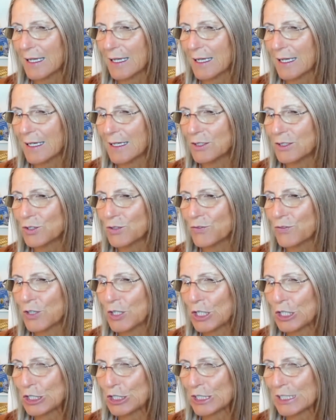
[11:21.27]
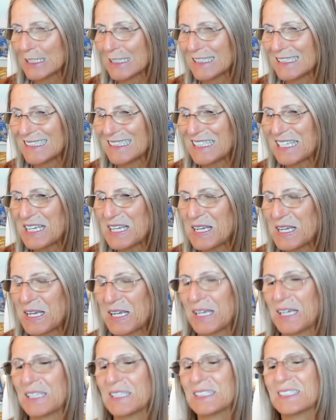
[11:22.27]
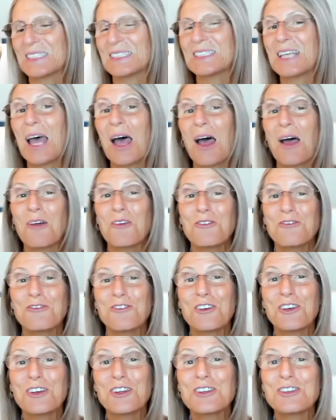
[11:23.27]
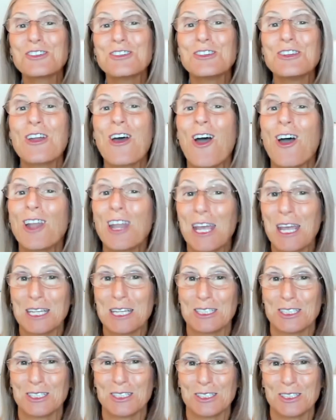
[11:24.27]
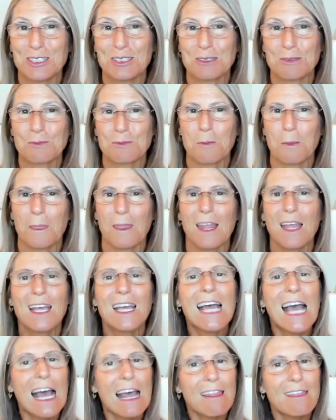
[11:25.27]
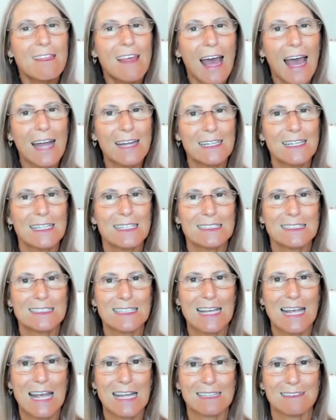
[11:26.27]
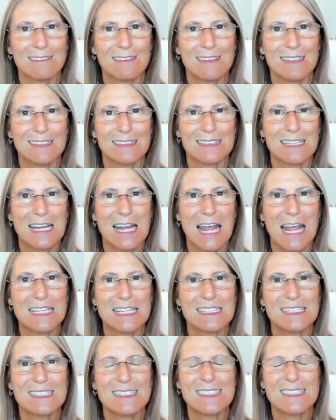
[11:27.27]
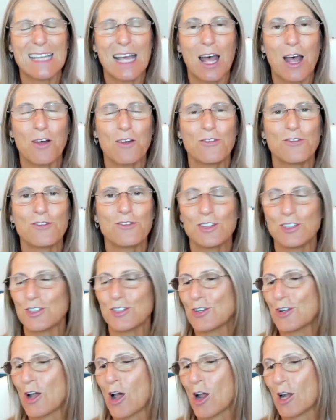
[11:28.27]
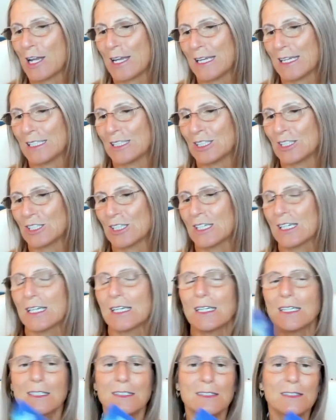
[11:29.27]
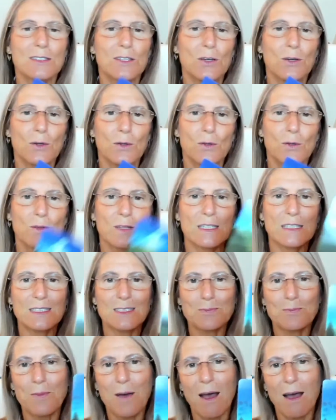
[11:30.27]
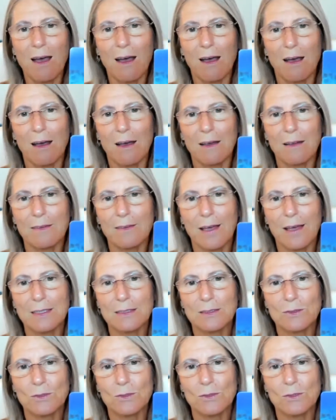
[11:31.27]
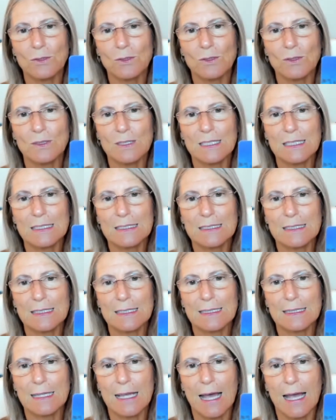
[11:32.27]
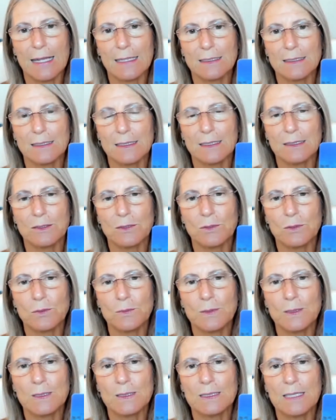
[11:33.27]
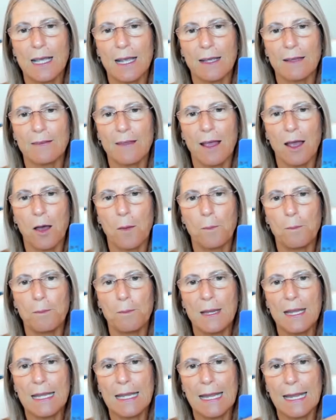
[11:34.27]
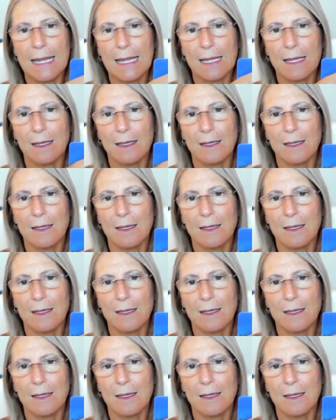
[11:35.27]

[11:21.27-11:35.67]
introversion, seeker, self-knowledge. That is it, isn't it? Self-knowledge. So this path has all these little lights. It's almost like they are mini